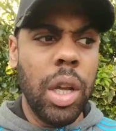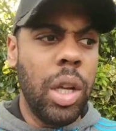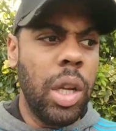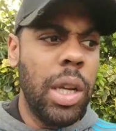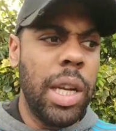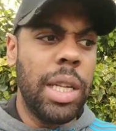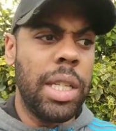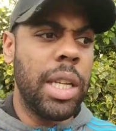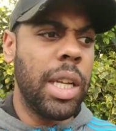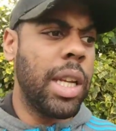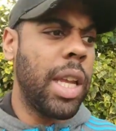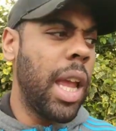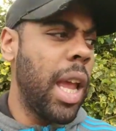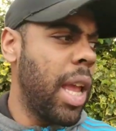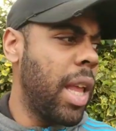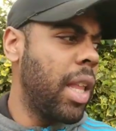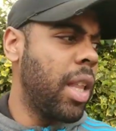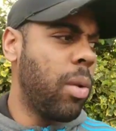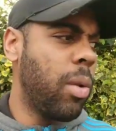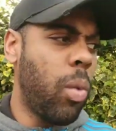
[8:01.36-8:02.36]
You need to
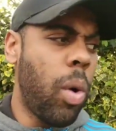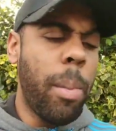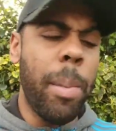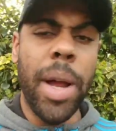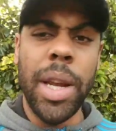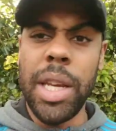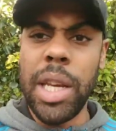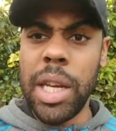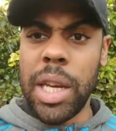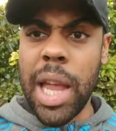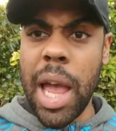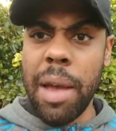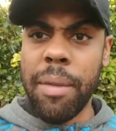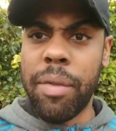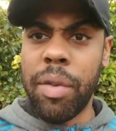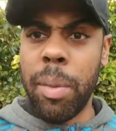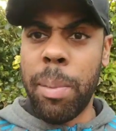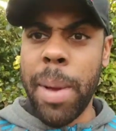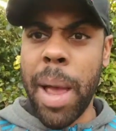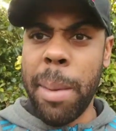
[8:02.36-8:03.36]
get what money you can
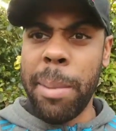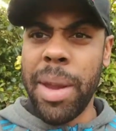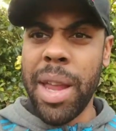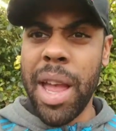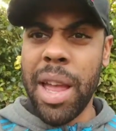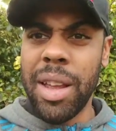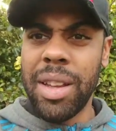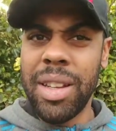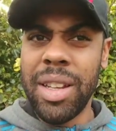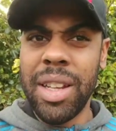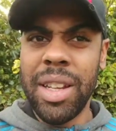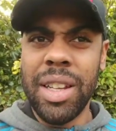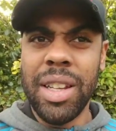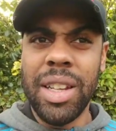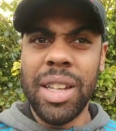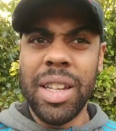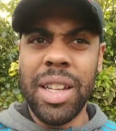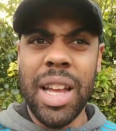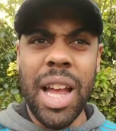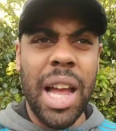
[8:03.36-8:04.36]
for Aubameyang
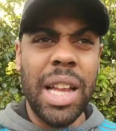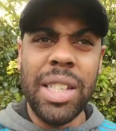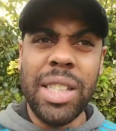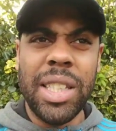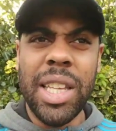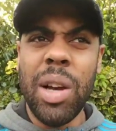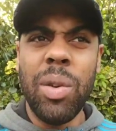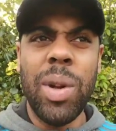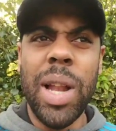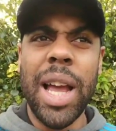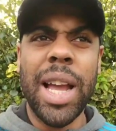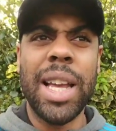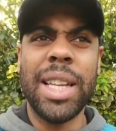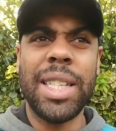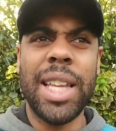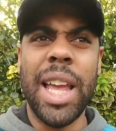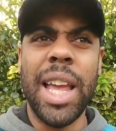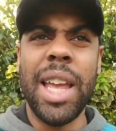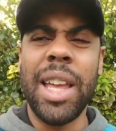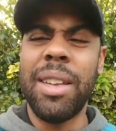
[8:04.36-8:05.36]
and sell
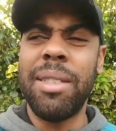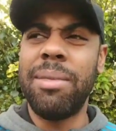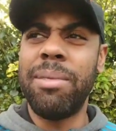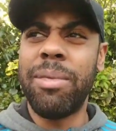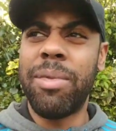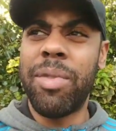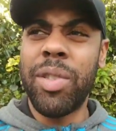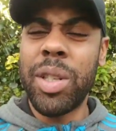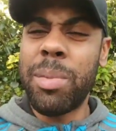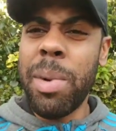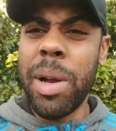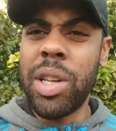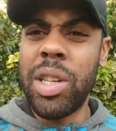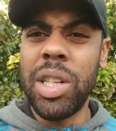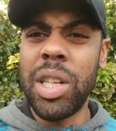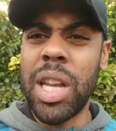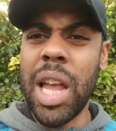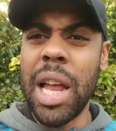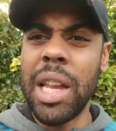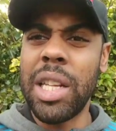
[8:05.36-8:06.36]
Lacazette for as much as
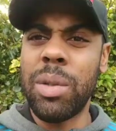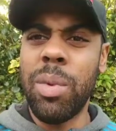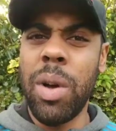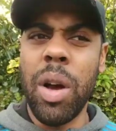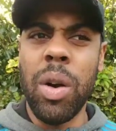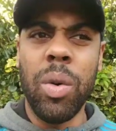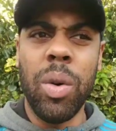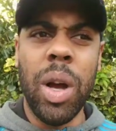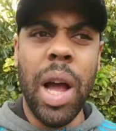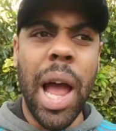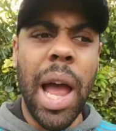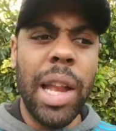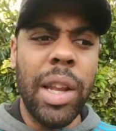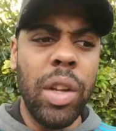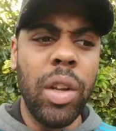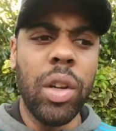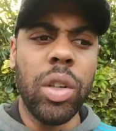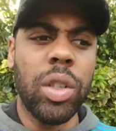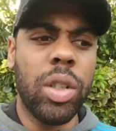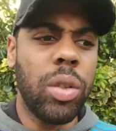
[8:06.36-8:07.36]
you can as well, and
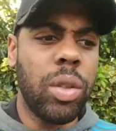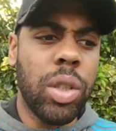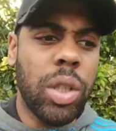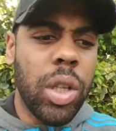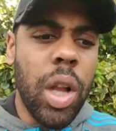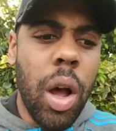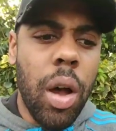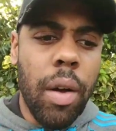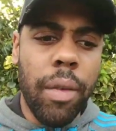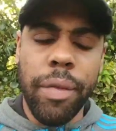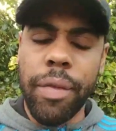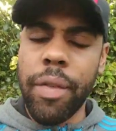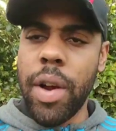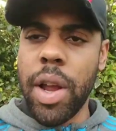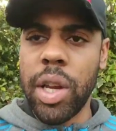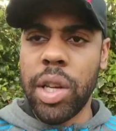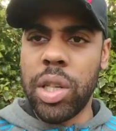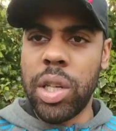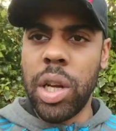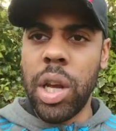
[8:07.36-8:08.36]
look to start
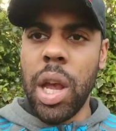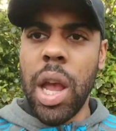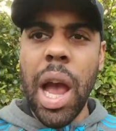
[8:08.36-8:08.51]
afresh.